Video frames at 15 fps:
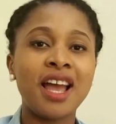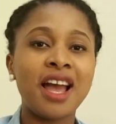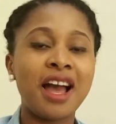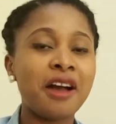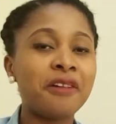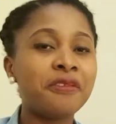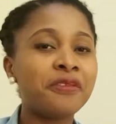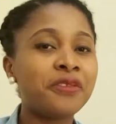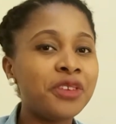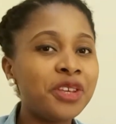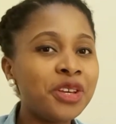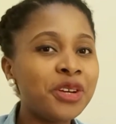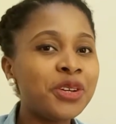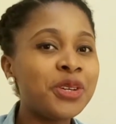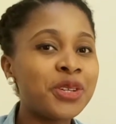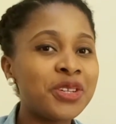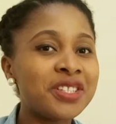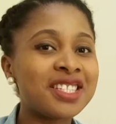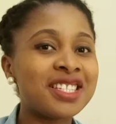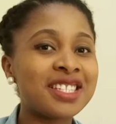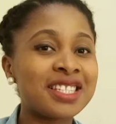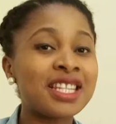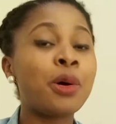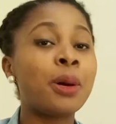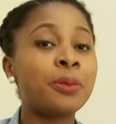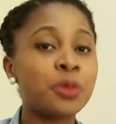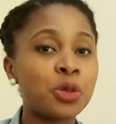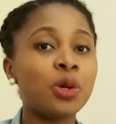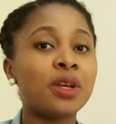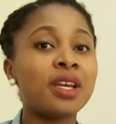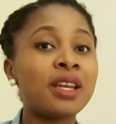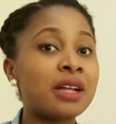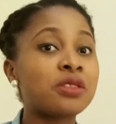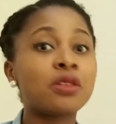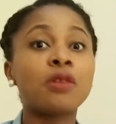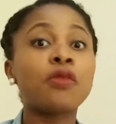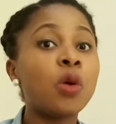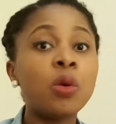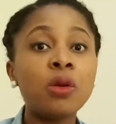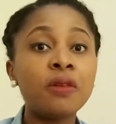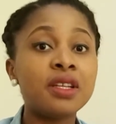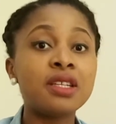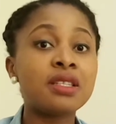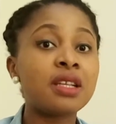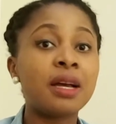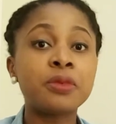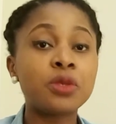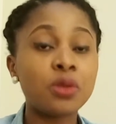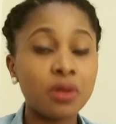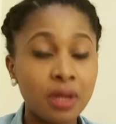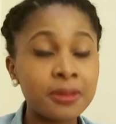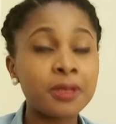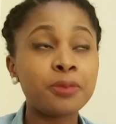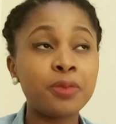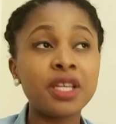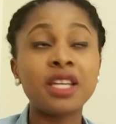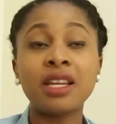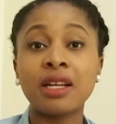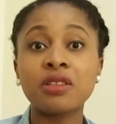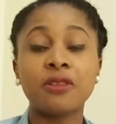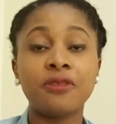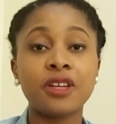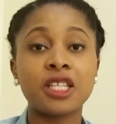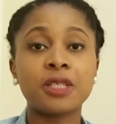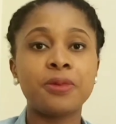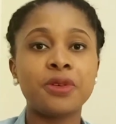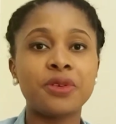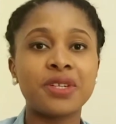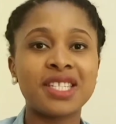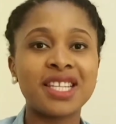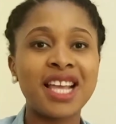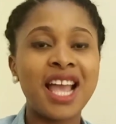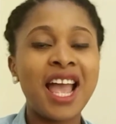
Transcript: have you noticed, now I'm talking out of all of this, I'm speaking out of experience,